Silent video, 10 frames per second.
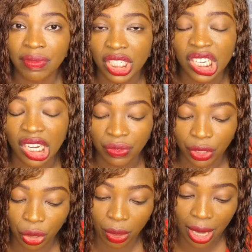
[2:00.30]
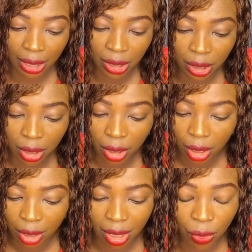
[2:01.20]
service charge video has.
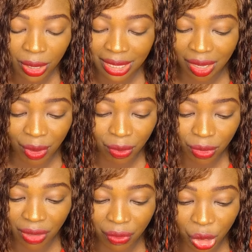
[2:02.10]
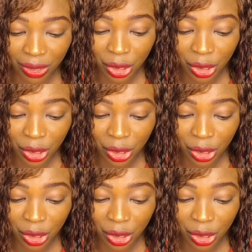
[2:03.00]
That one has about 700.